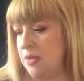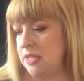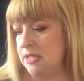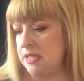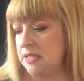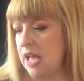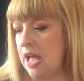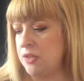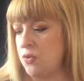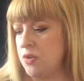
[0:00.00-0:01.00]
It says this
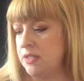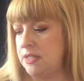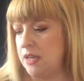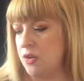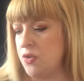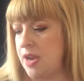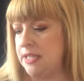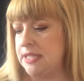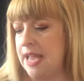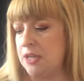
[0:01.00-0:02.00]
contour stick
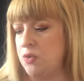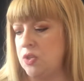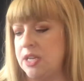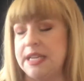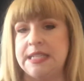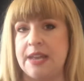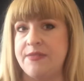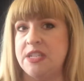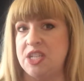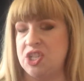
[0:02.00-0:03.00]
creates natural looking
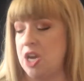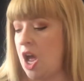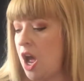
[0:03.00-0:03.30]
definition